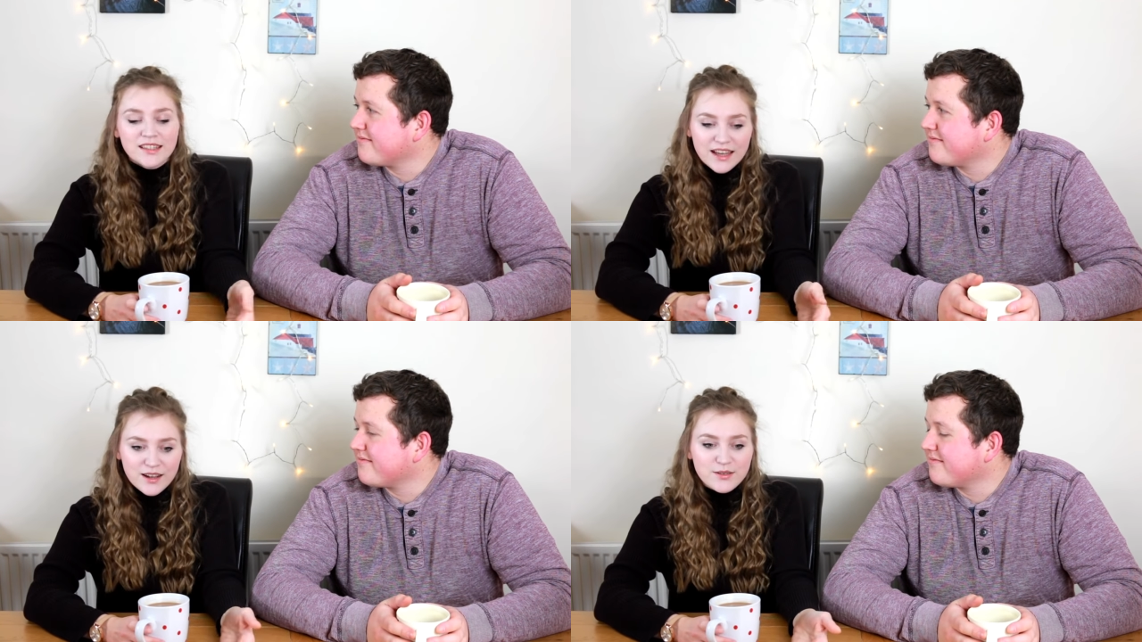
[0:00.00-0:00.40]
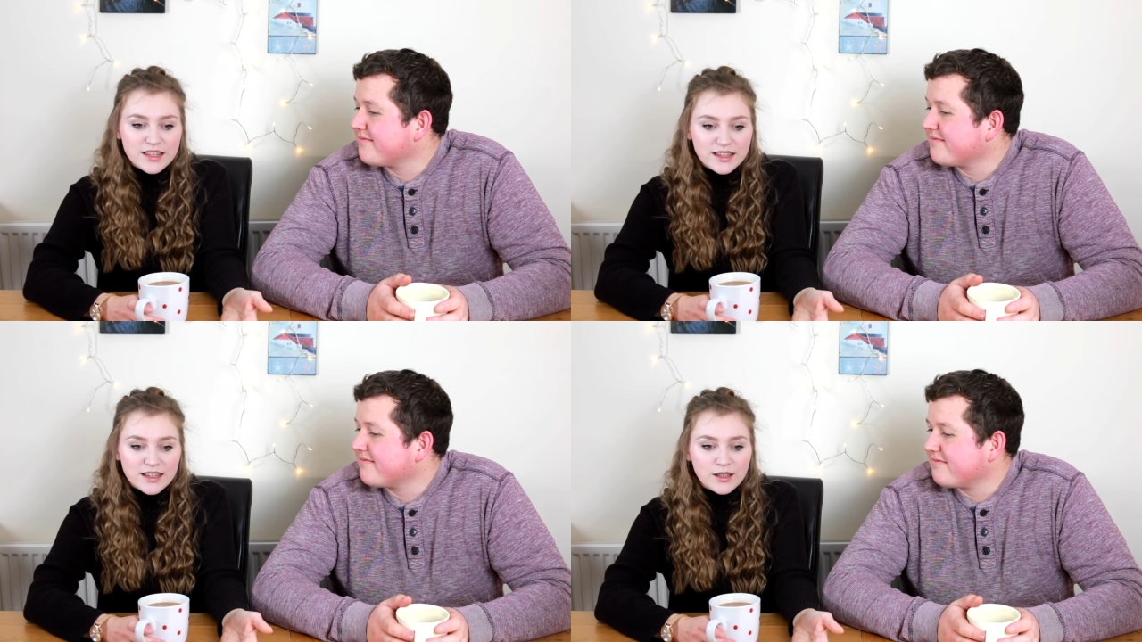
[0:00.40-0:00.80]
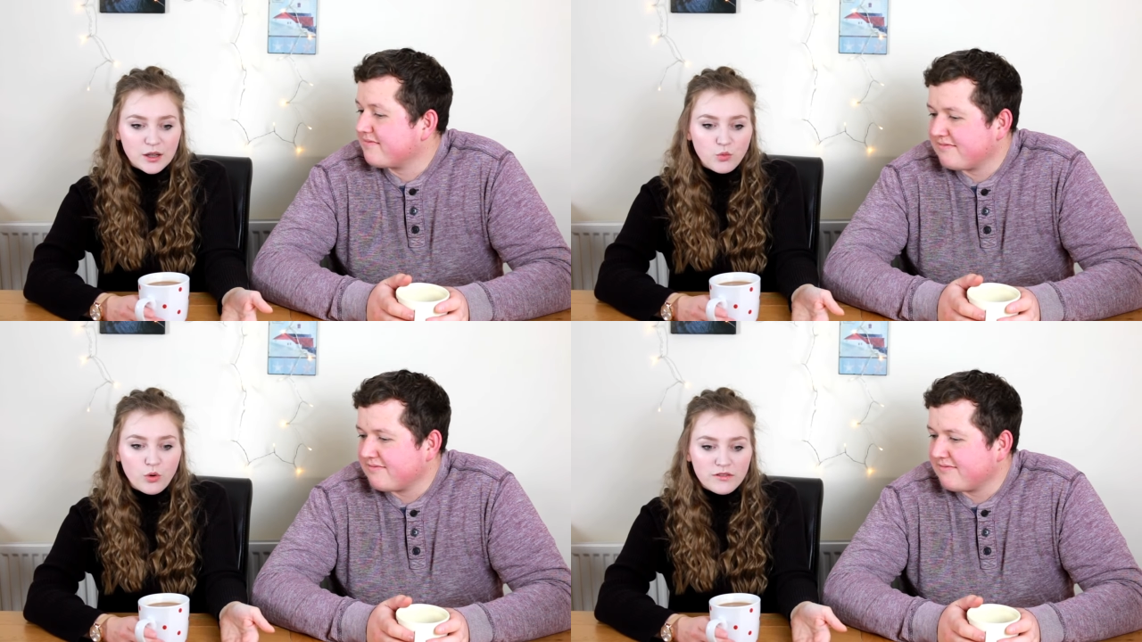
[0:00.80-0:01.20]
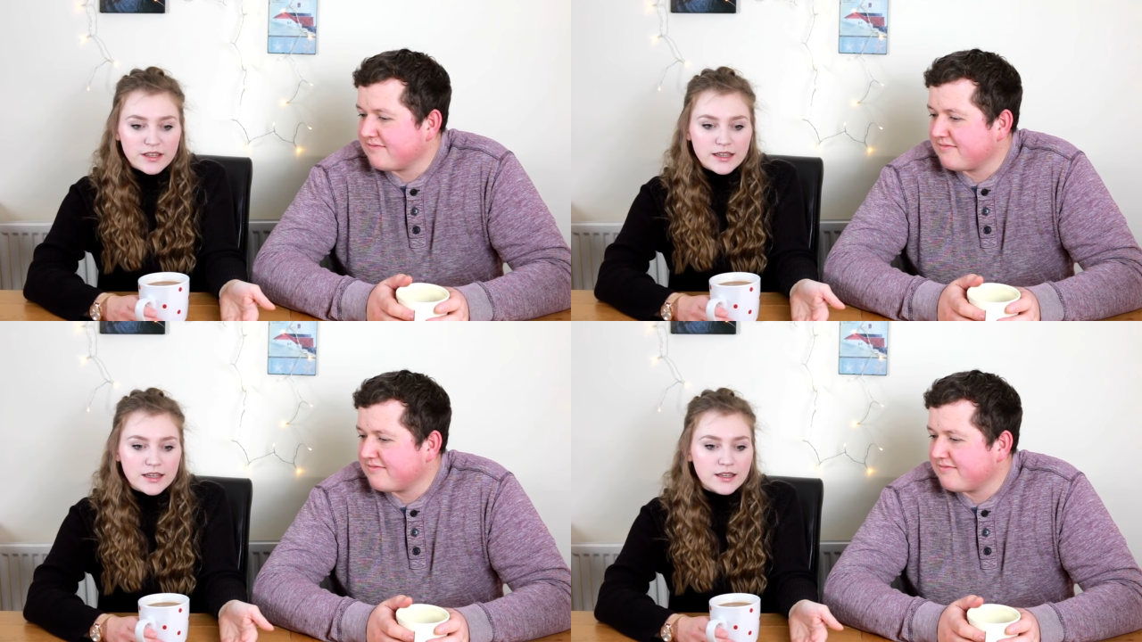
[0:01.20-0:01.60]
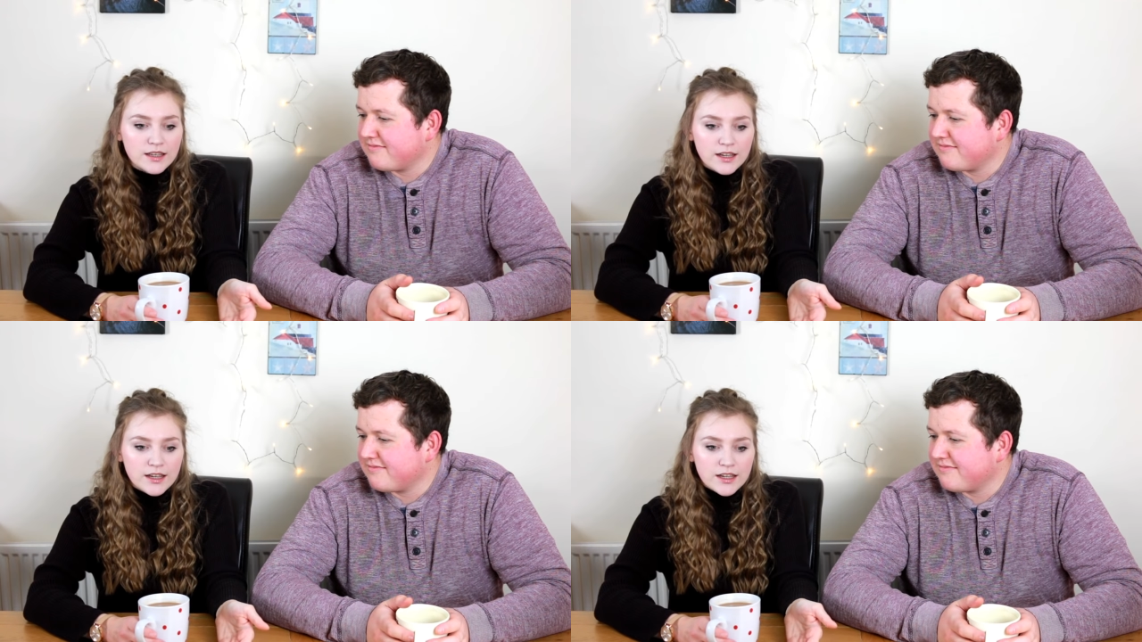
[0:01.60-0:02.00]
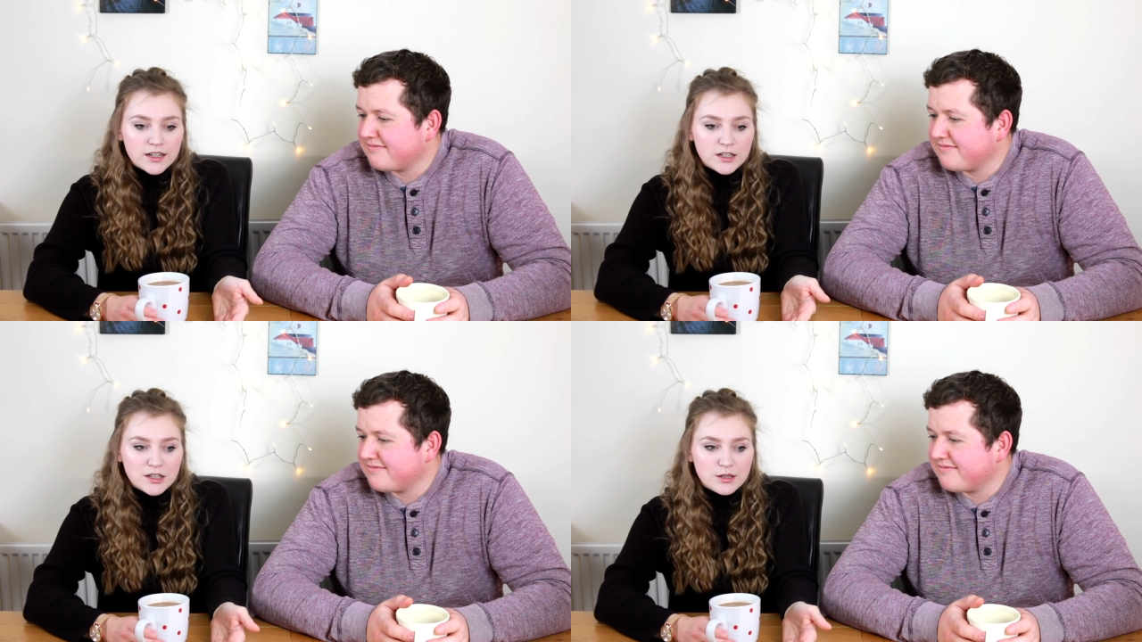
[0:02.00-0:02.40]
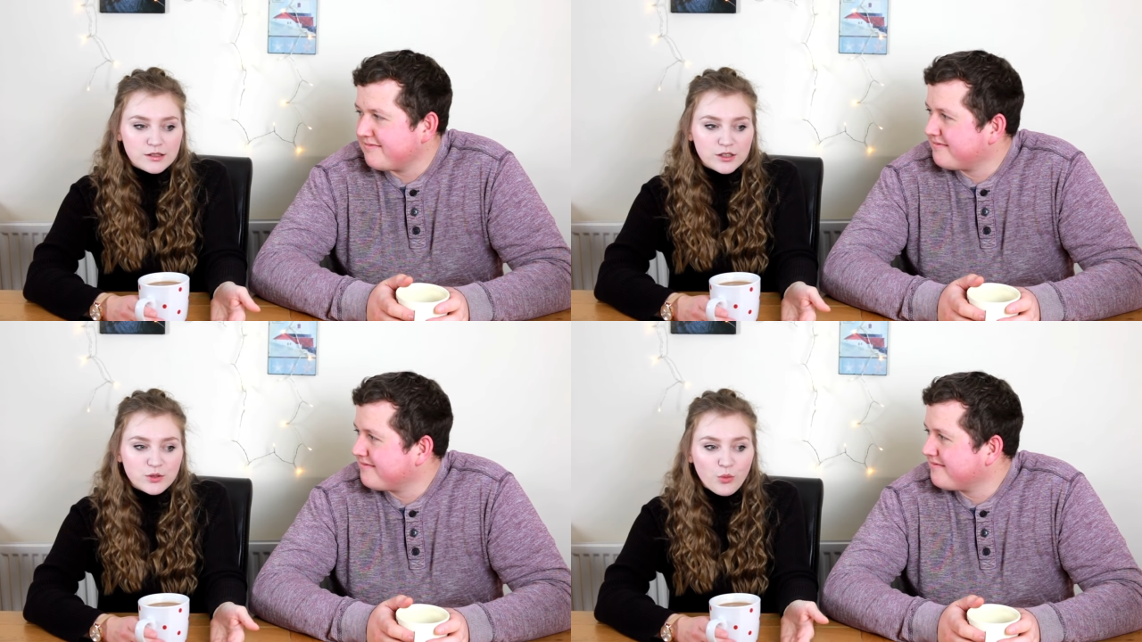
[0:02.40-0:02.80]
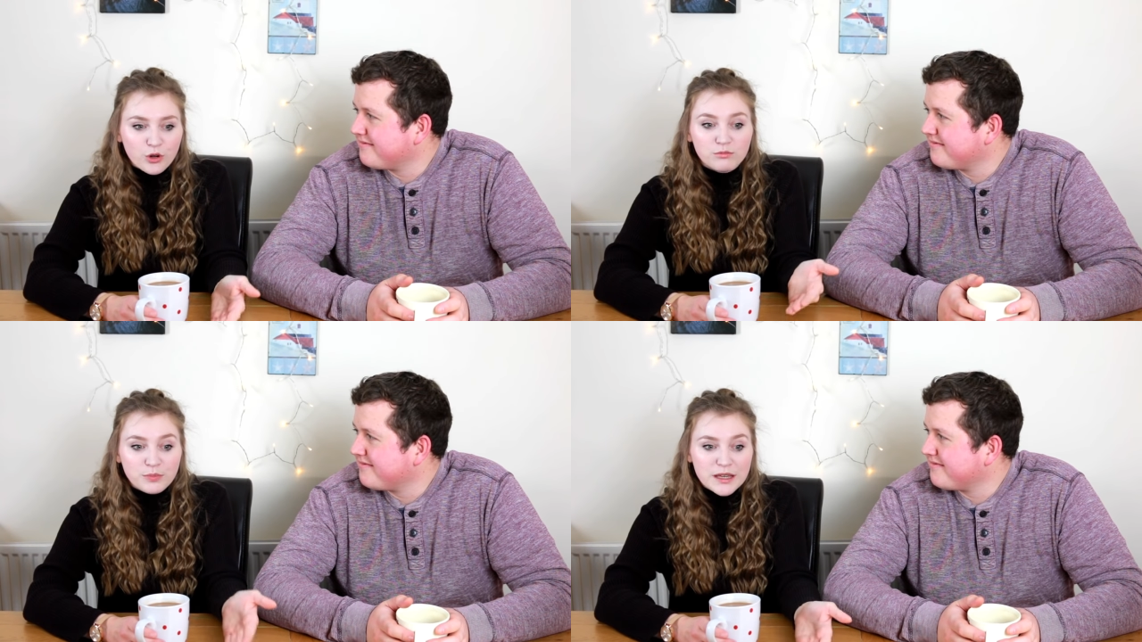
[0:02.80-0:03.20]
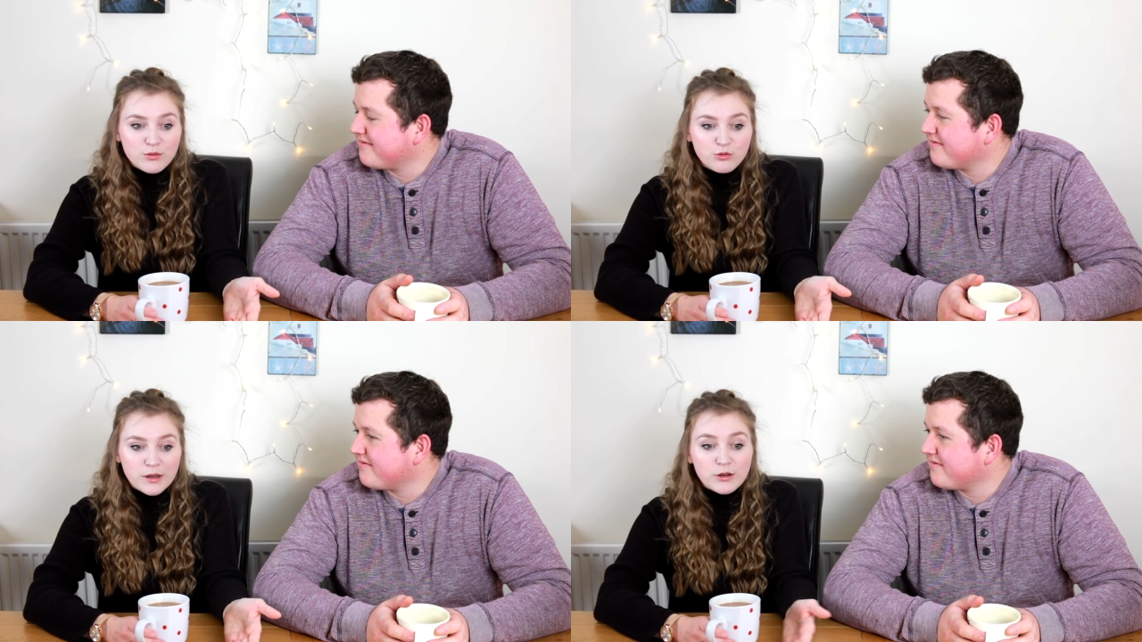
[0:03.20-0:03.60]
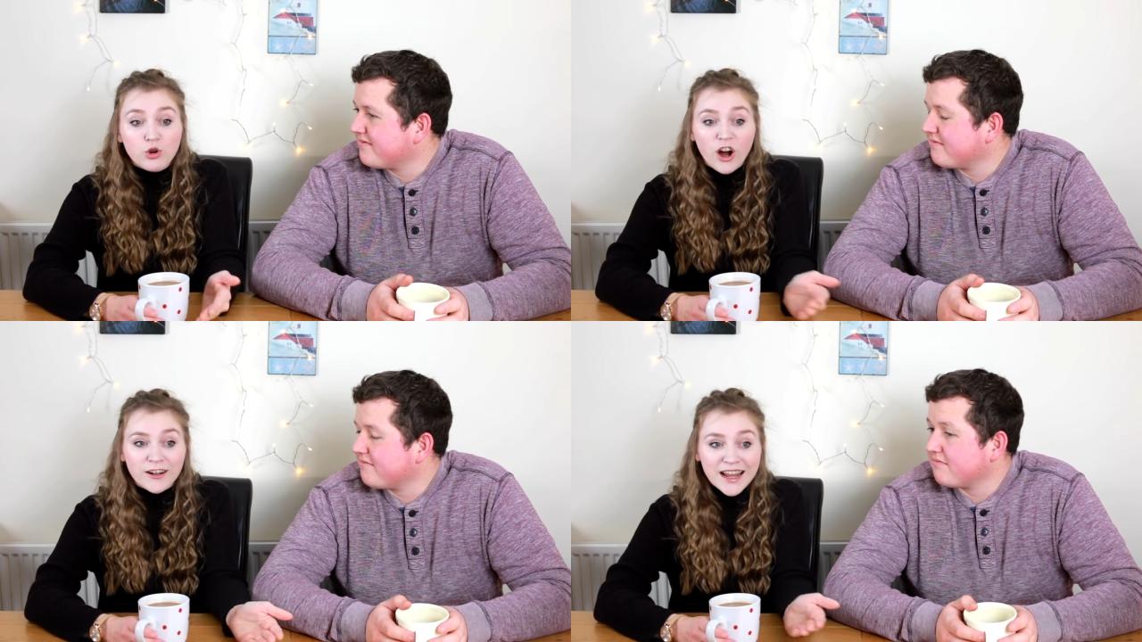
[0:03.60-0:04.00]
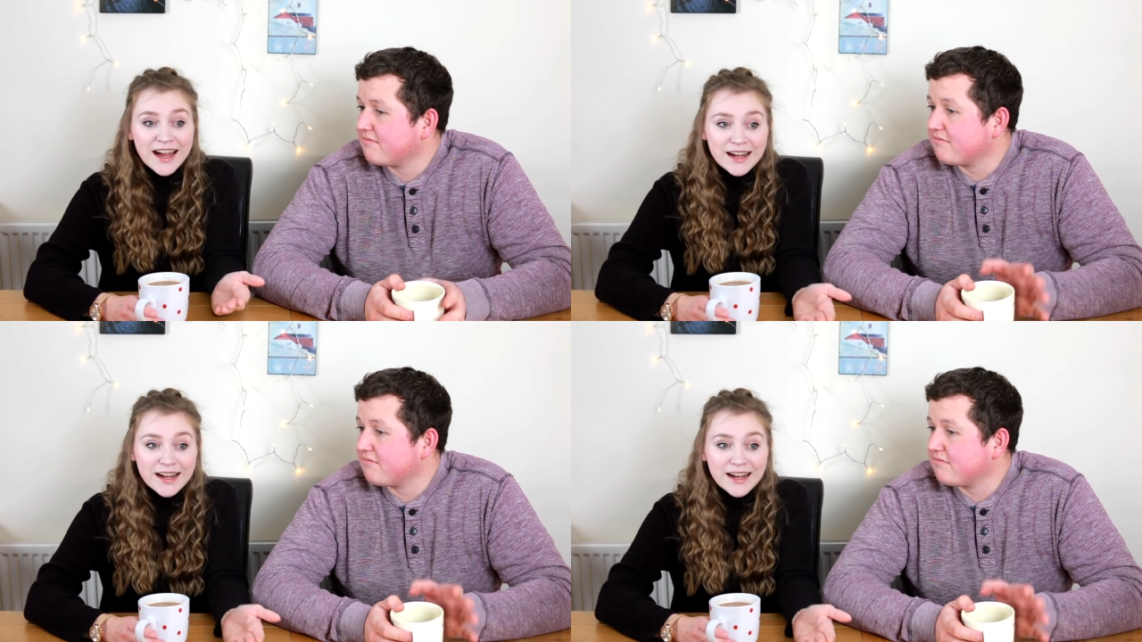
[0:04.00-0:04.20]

Speaker 1: Yeah, I was thinking, like, what if he doesn't want to be with me or can't